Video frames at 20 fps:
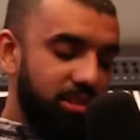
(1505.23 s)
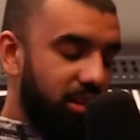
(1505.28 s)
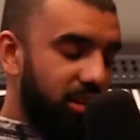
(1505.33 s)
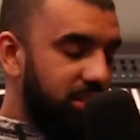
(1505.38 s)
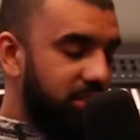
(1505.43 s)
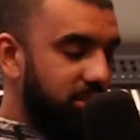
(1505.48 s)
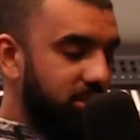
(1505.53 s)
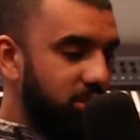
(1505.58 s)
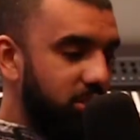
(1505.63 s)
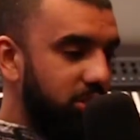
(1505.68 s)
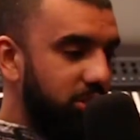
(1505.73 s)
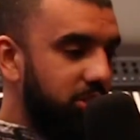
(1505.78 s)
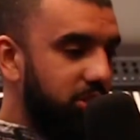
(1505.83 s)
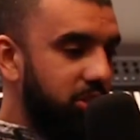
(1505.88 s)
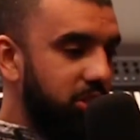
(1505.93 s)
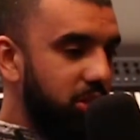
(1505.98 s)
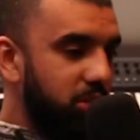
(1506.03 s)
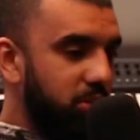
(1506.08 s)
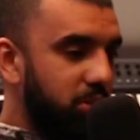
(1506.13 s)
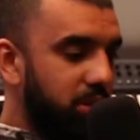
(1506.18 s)
I don't know. Do you
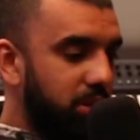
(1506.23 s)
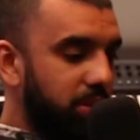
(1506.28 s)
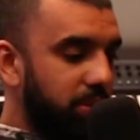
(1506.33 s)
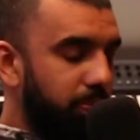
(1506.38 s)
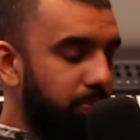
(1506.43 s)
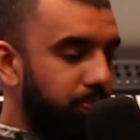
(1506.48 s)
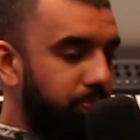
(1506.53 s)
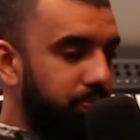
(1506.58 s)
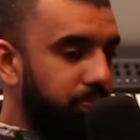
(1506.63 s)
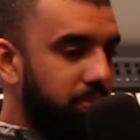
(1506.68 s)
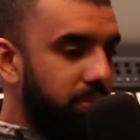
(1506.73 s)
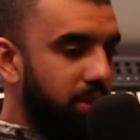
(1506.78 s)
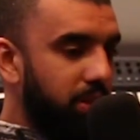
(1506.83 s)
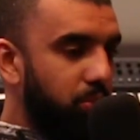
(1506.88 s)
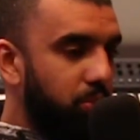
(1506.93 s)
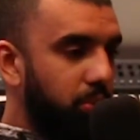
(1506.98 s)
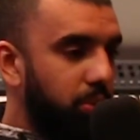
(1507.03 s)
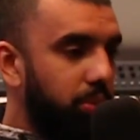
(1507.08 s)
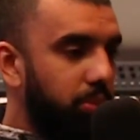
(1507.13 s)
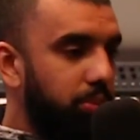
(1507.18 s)
know what?
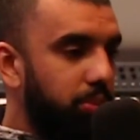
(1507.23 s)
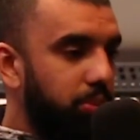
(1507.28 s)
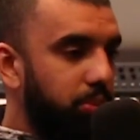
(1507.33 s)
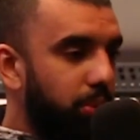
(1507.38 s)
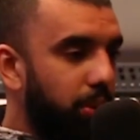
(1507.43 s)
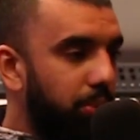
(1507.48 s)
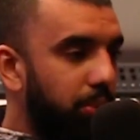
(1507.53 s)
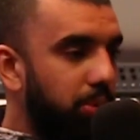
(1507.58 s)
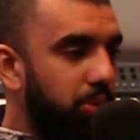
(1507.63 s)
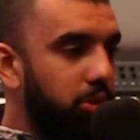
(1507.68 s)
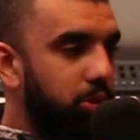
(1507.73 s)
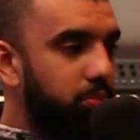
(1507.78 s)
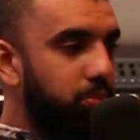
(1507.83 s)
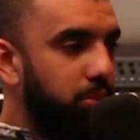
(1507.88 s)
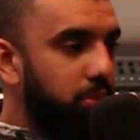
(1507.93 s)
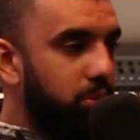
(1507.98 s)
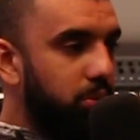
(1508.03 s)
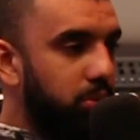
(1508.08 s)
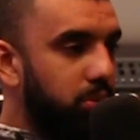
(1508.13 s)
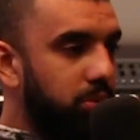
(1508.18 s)
When we was
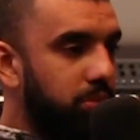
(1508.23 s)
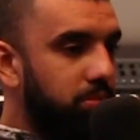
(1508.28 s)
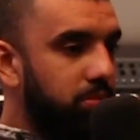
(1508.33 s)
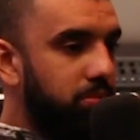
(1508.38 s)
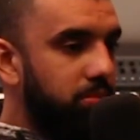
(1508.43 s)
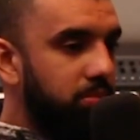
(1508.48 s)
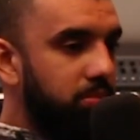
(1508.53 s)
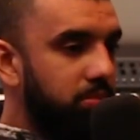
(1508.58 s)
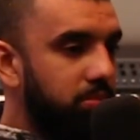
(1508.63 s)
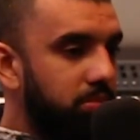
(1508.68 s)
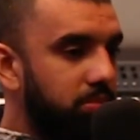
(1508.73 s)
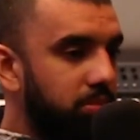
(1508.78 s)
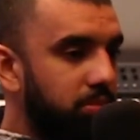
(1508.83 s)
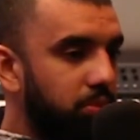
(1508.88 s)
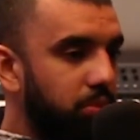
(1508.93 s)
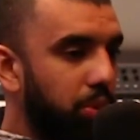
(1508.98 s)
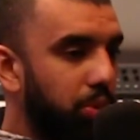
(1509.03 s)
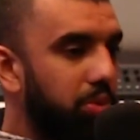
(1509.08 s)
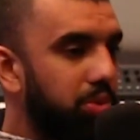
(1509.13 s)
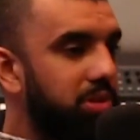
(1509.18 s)
born,
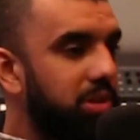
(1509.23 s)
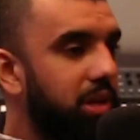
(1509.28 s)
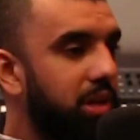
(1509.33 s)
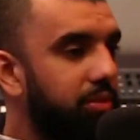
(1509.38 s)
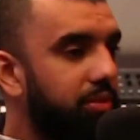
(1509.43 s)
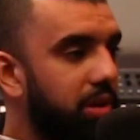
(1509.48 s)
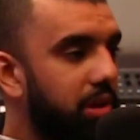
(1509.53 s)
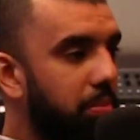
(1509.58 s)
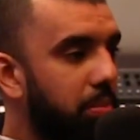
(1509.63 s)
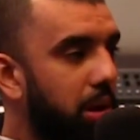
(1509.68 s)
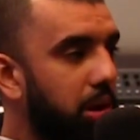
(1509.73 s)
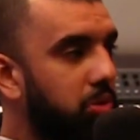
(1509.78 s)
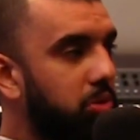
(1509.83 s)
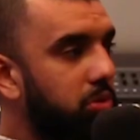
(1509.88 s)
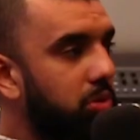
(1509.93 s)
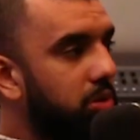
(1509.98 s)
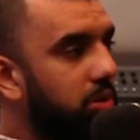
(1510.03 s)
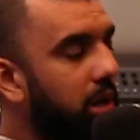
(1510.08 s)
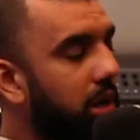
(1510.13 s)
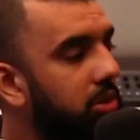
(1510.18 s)
we wasn't given a
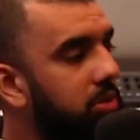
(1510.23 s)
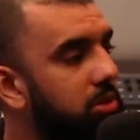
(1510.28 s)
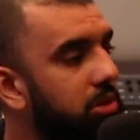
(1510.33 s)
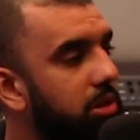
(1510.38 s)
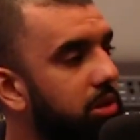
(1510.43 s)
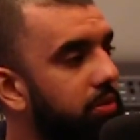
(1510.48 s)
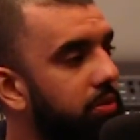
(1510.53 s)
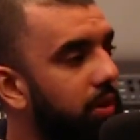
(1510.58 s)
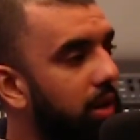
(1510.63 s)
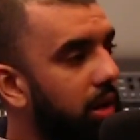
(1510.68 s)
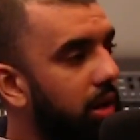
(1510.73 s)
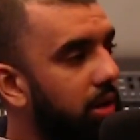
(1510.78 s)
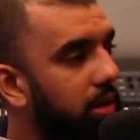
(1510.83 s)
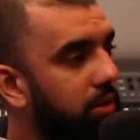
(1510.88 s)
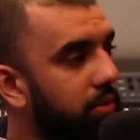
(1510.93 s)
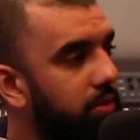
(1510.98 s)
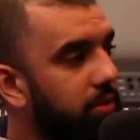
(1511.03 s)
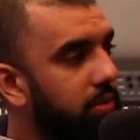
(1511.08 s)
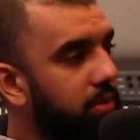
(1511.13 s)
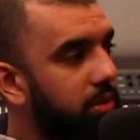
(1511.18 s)
manual on how to live our
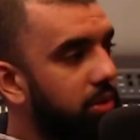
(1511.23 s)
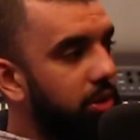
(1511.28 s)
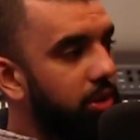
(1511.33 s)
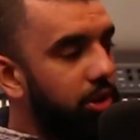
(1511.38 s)
lives.